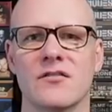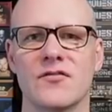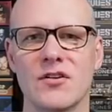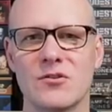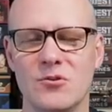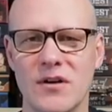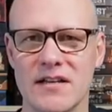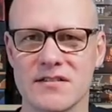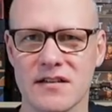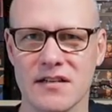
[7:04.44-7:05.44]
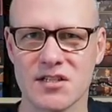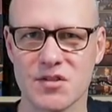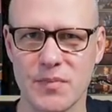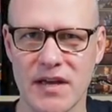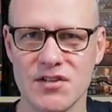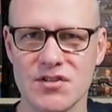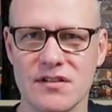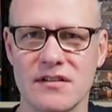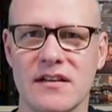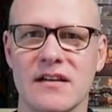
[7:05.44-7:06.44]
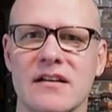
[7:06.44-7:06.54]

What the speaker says: Folklore has an expansion.